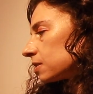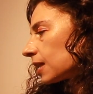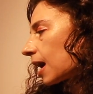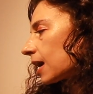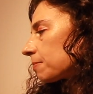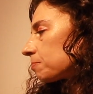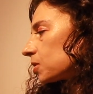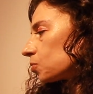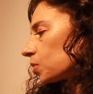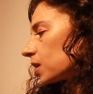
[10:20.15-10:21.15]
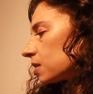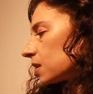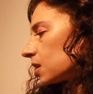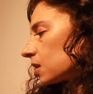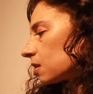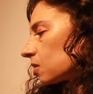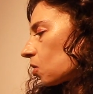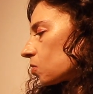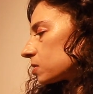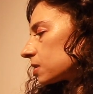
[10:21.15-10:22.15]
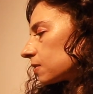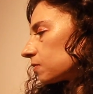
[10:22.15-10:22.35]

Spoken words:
time between the onset